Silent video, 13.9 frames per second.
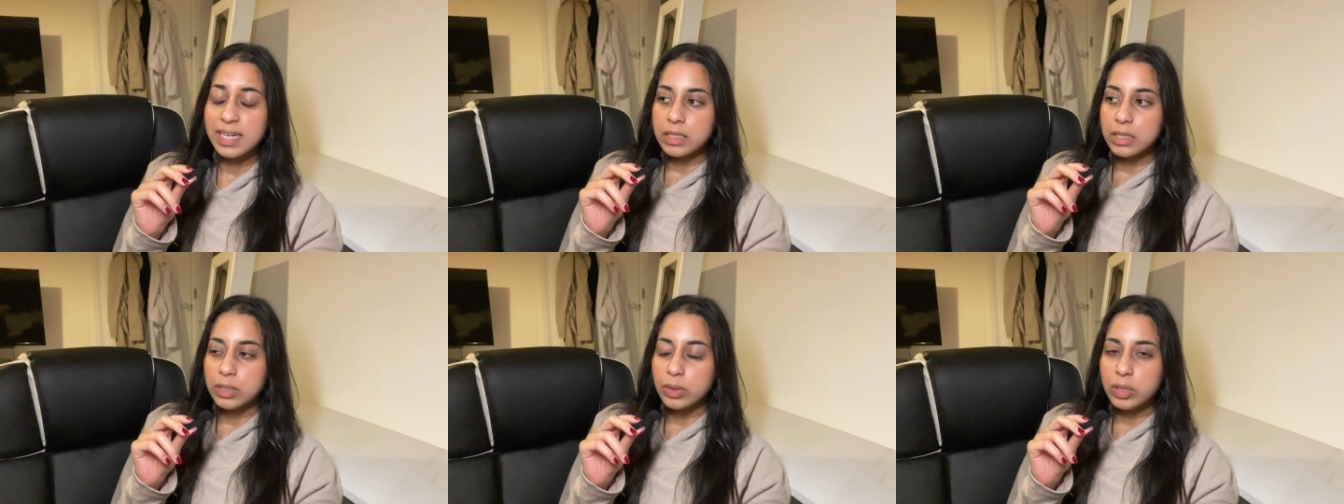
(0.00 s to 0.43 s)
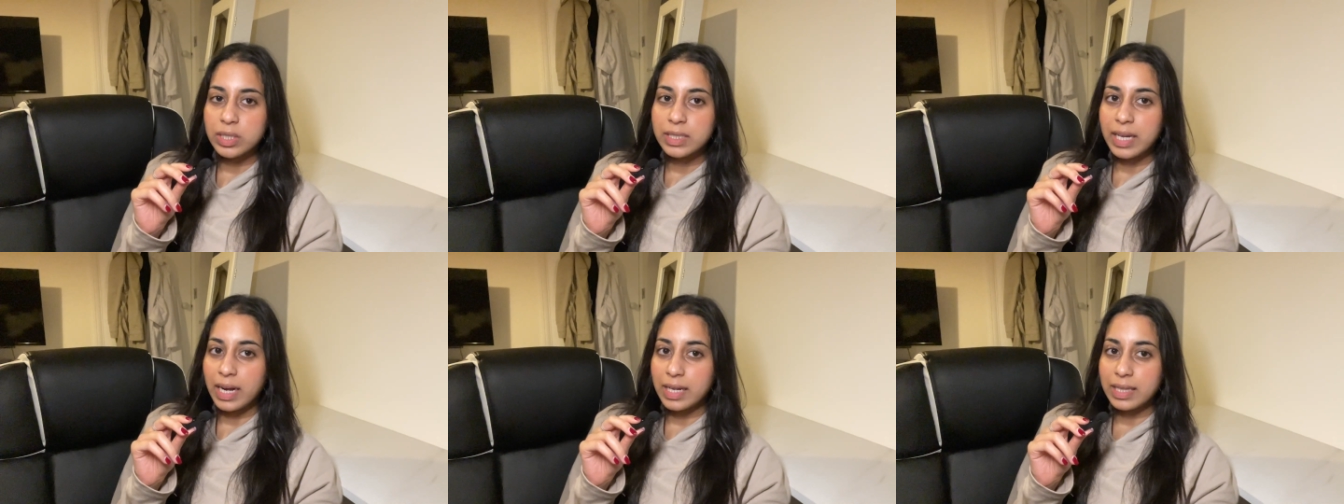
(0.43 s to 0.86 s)
So just
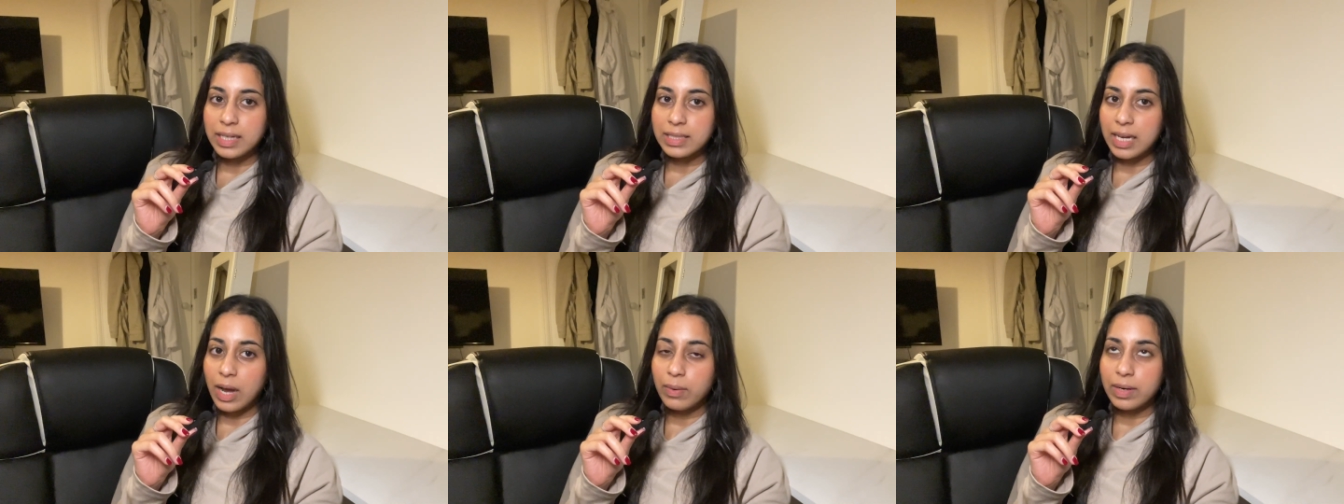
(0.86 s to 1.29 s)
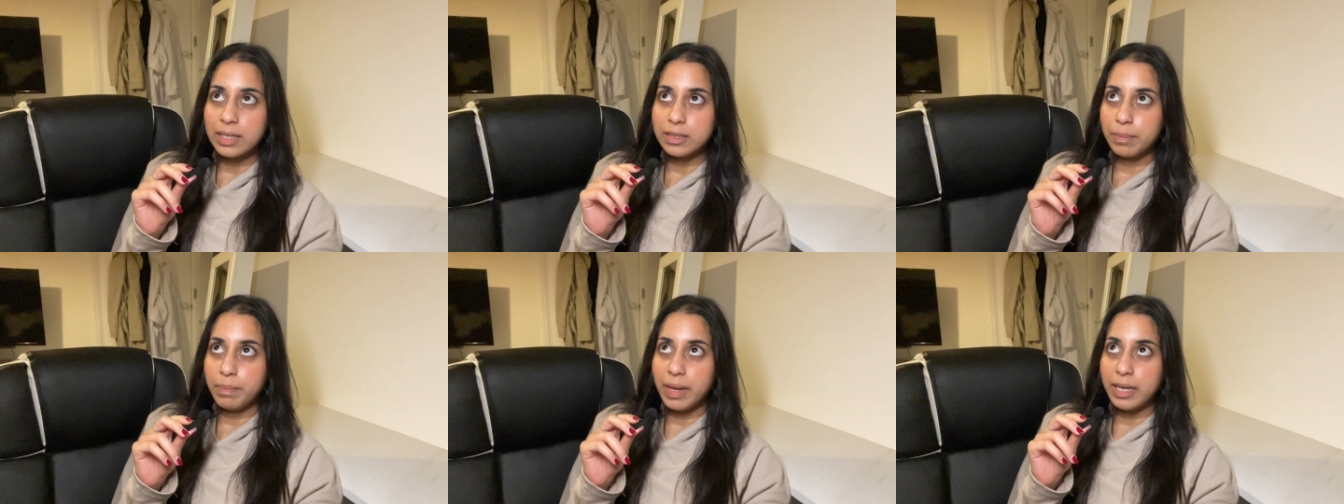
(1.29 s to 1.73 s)
getting that down has
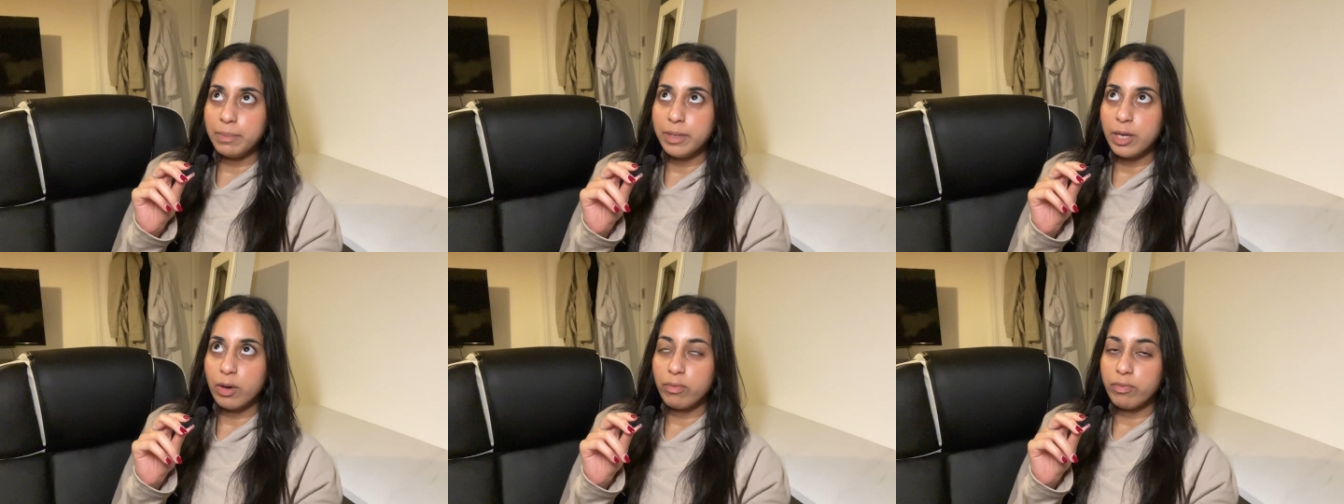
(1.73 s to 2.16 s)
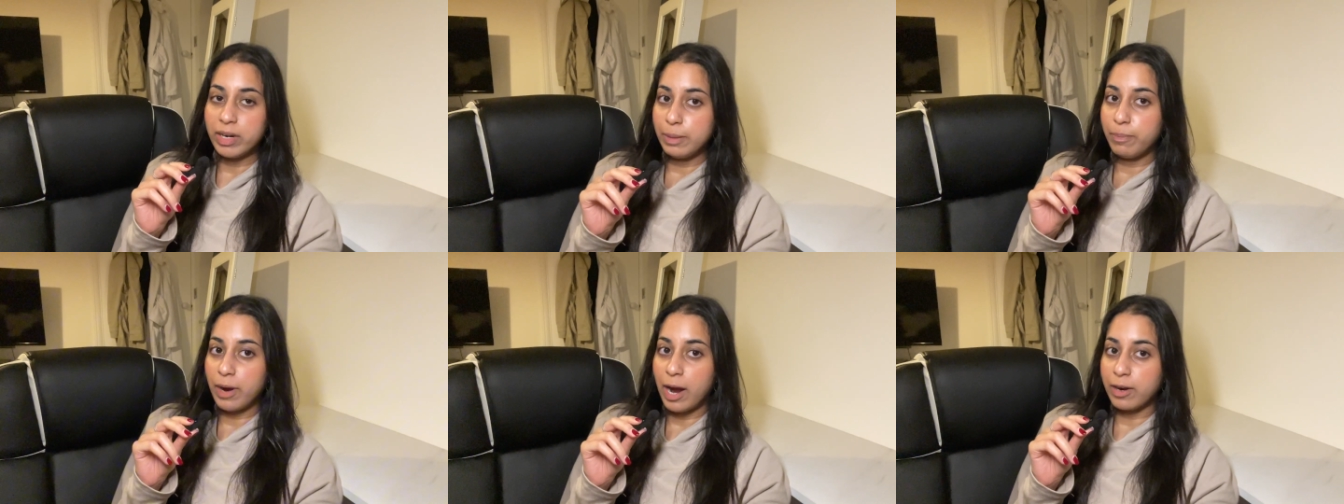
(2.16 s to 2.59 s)
made me really
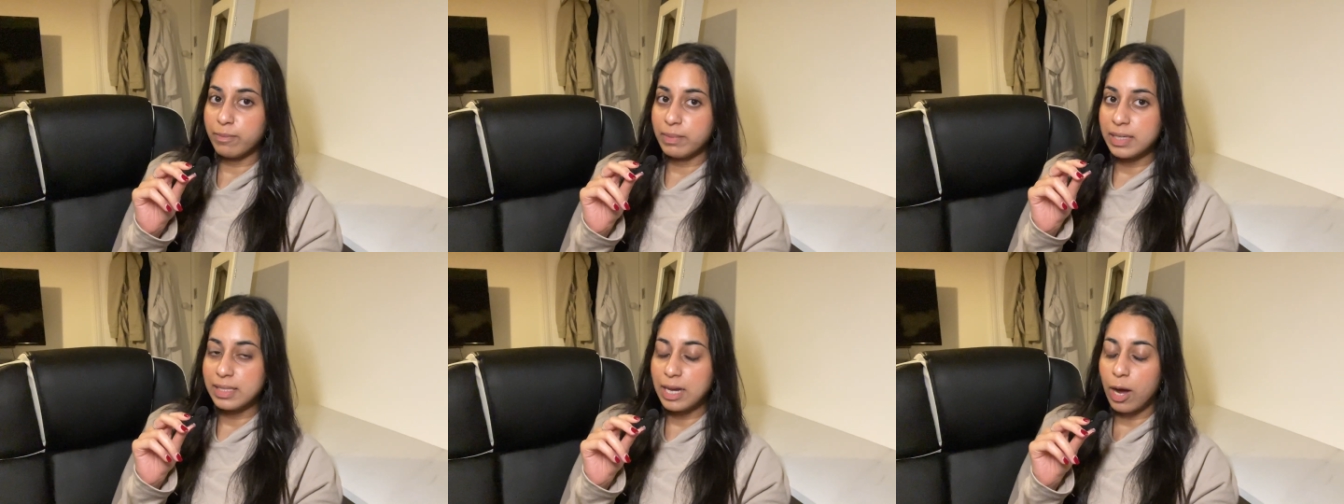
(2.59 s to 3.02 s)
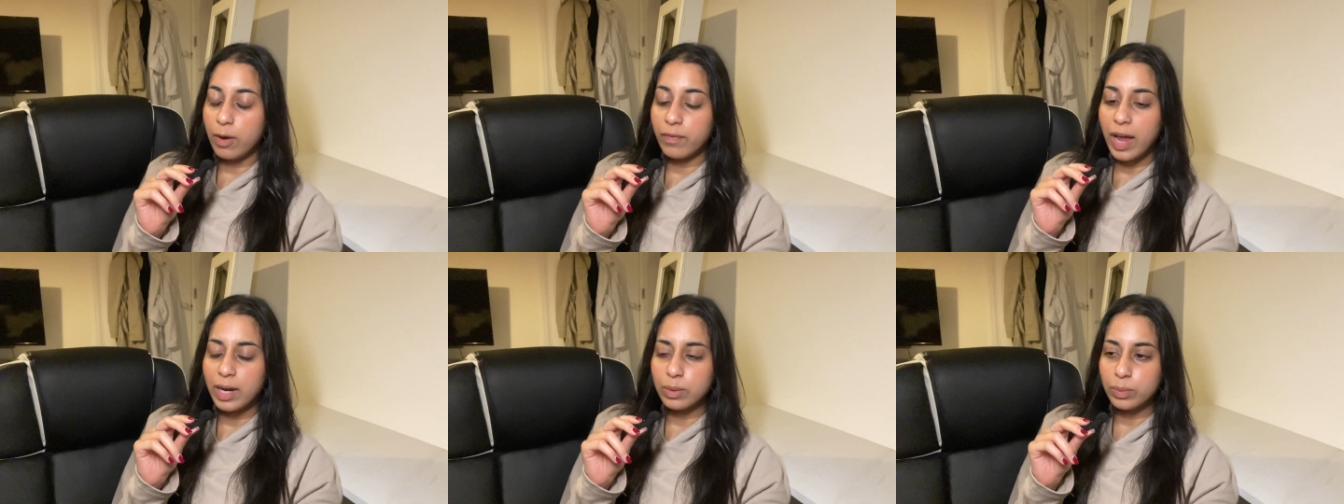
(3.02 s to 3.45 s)
proud of myself.
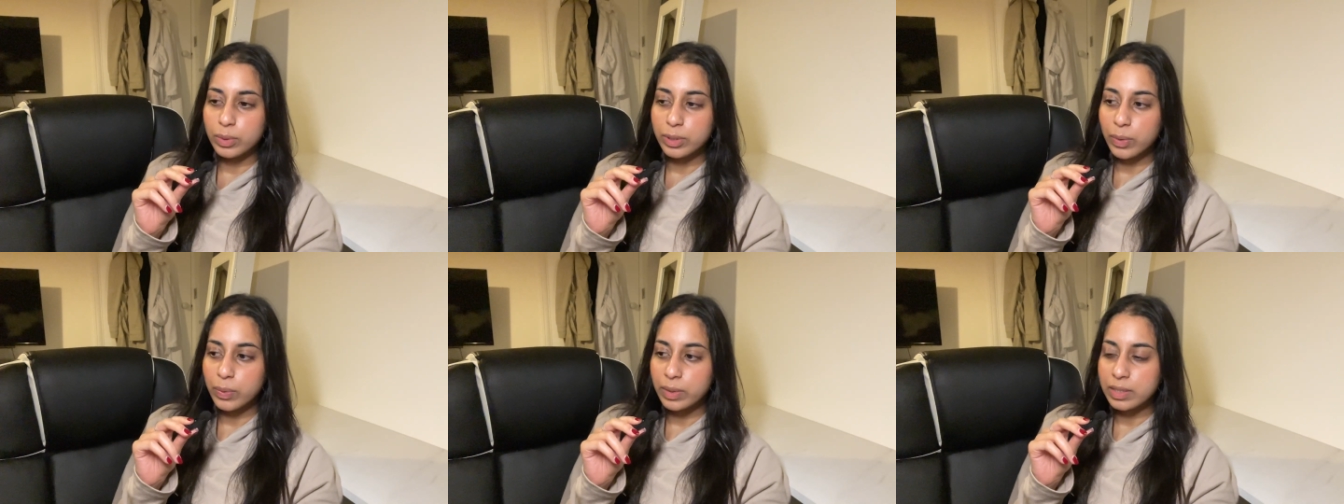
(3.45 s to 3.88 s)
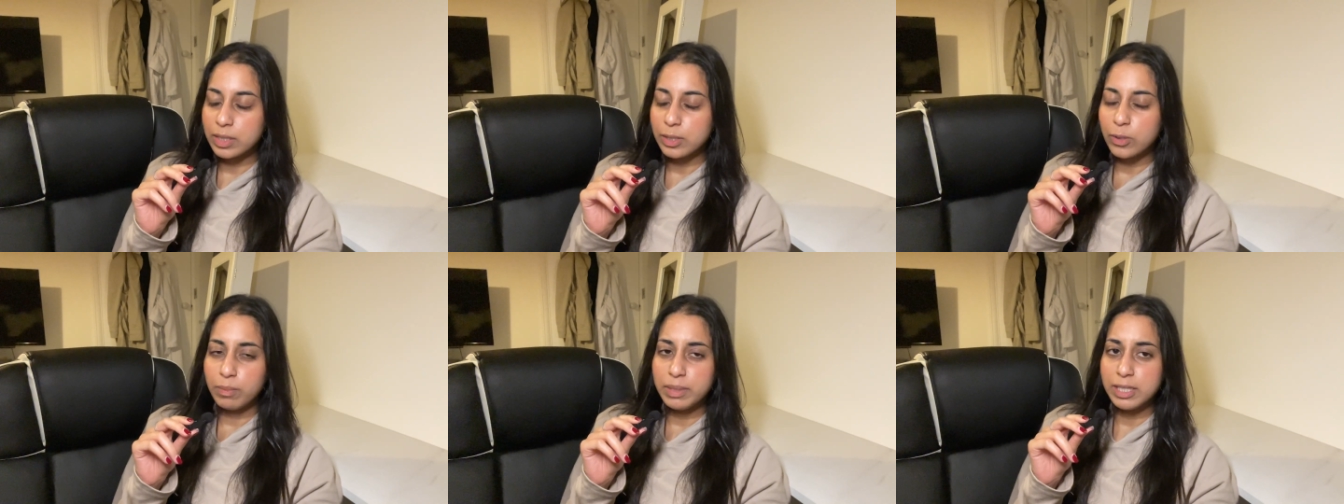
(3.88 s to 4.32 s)
And also this has
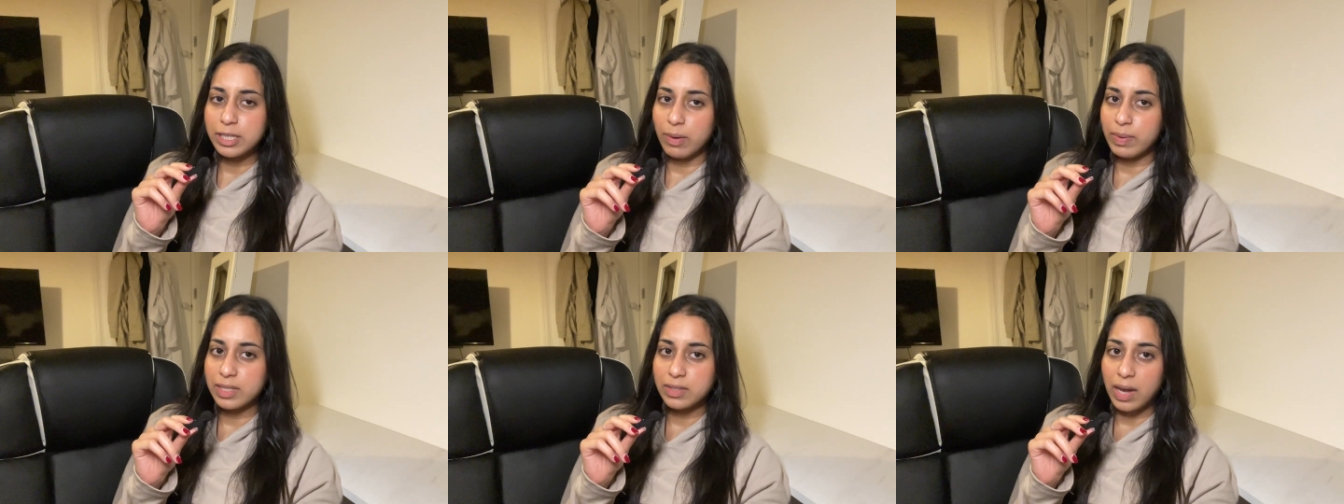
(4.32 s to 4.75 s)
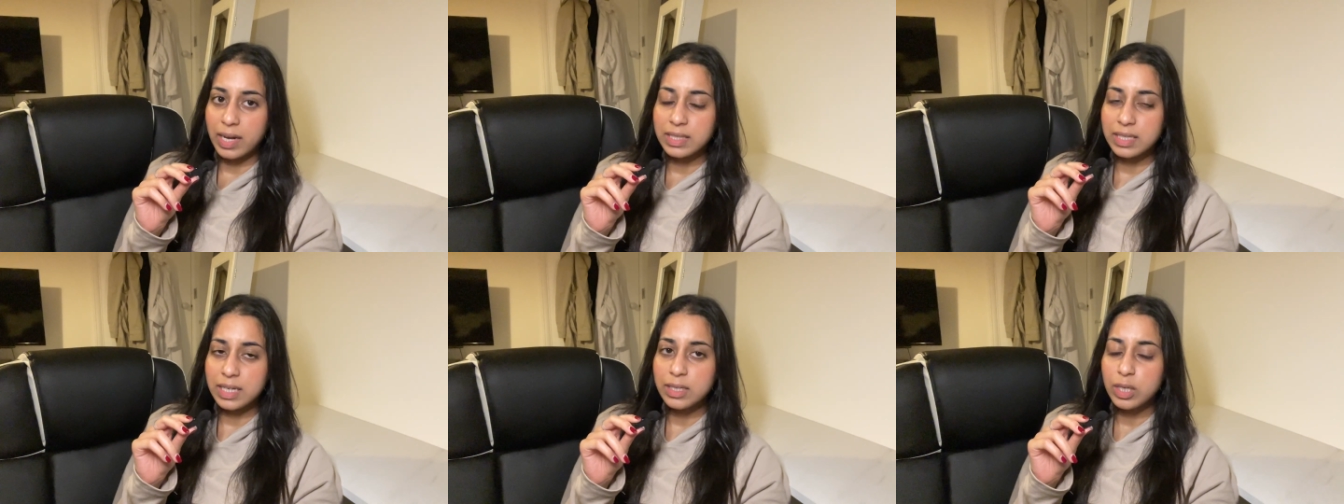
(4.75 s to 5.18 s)
got me so
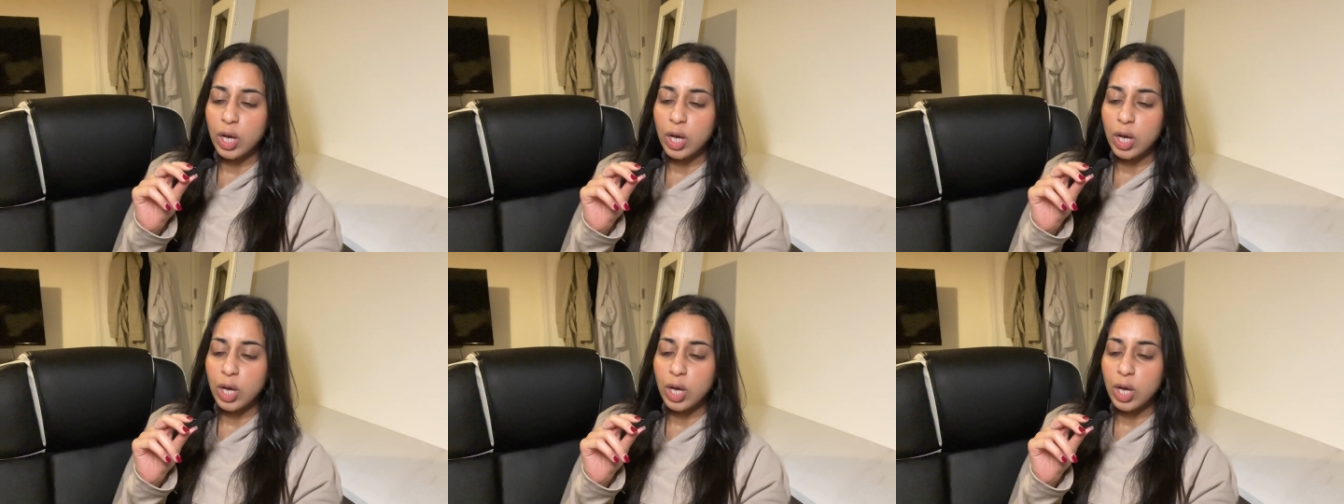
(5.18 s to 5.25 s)
excited